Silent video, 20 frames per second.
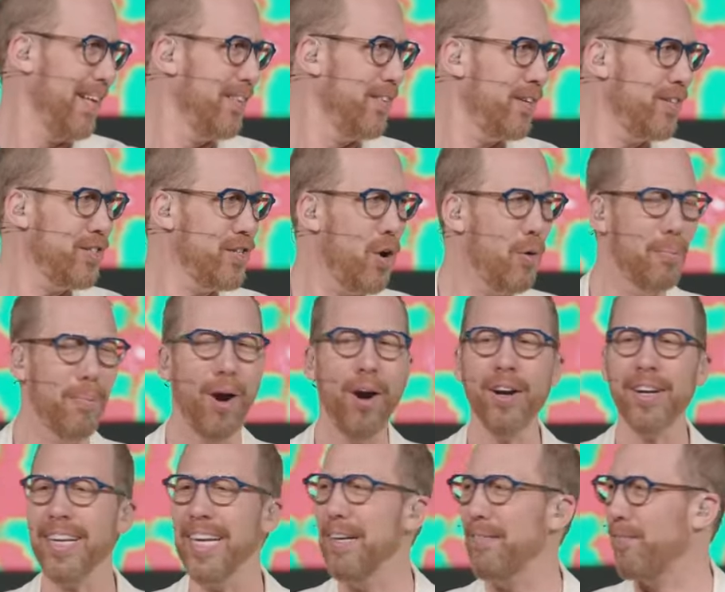there's no
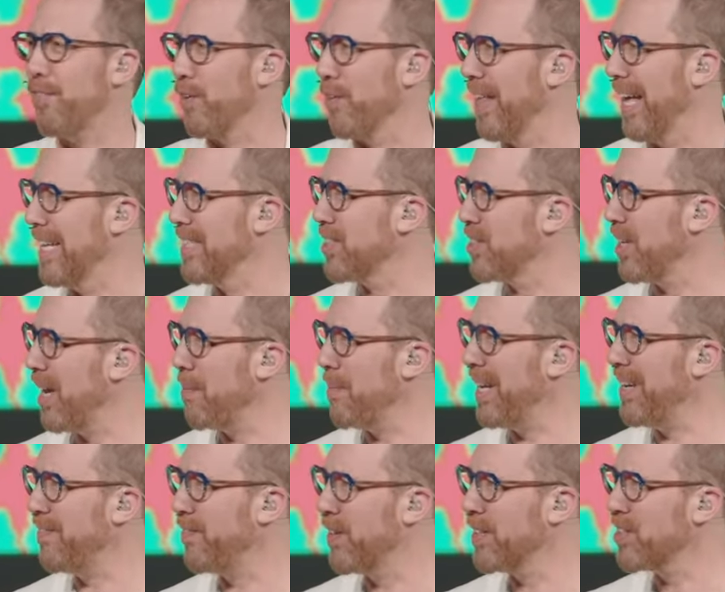market for this. I
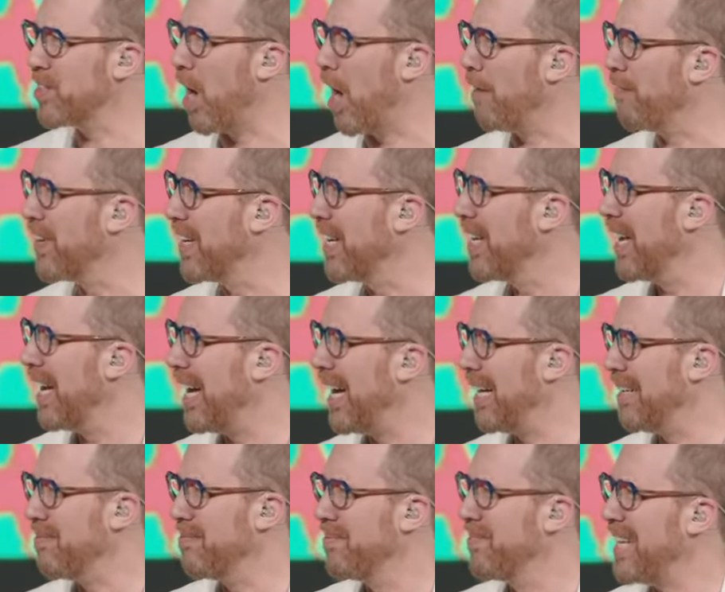mean, first off,
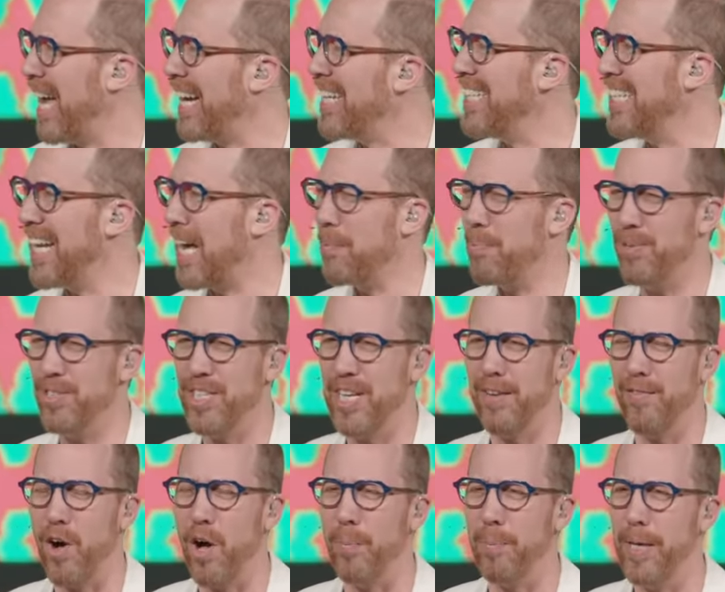uh, 99%
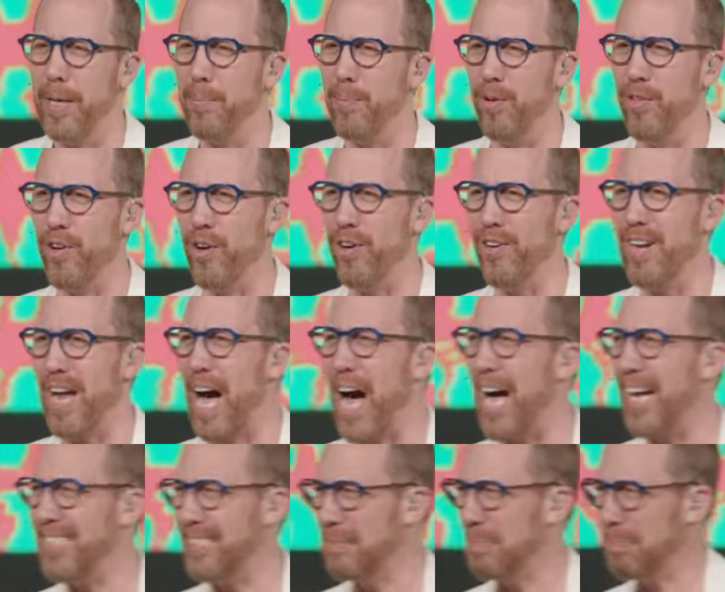of all people, they're
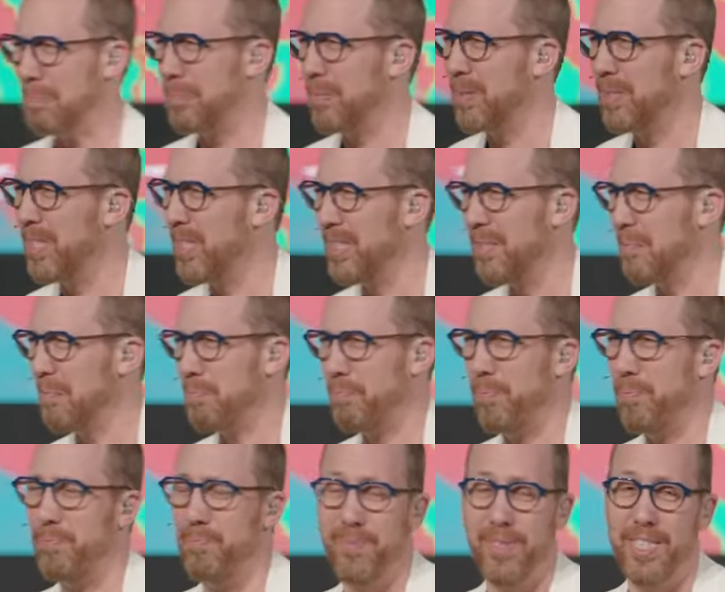not
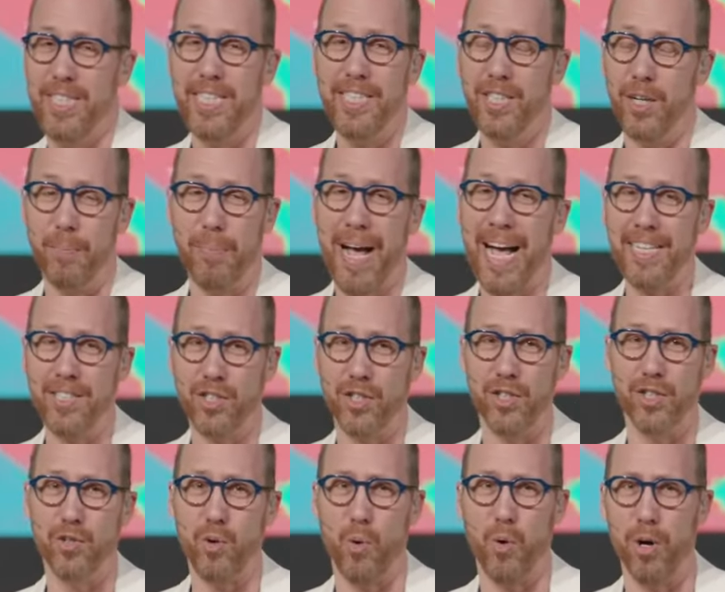senior
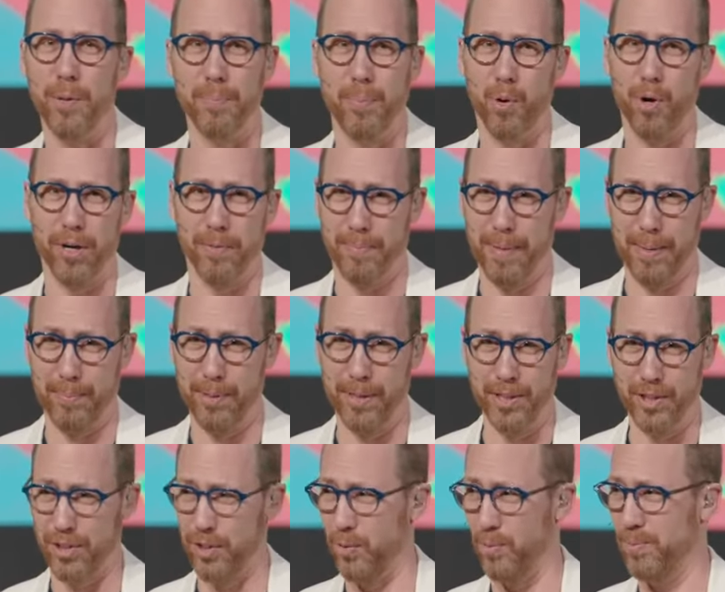pastors or board
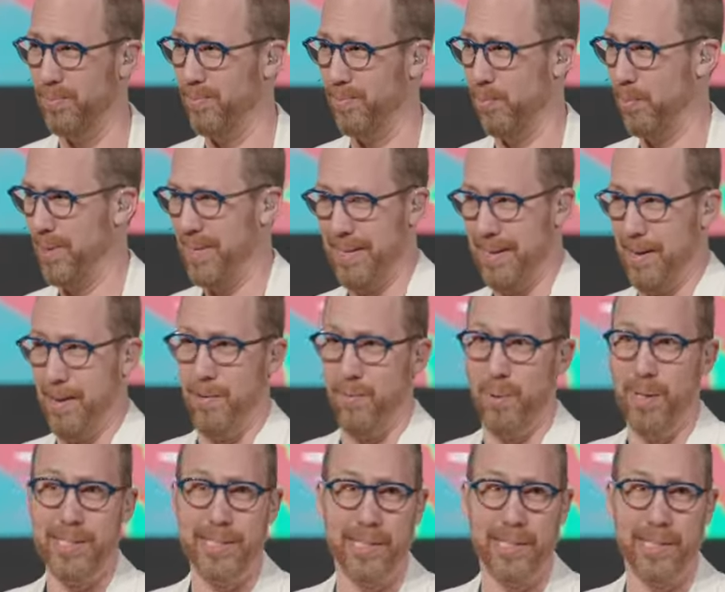members, so what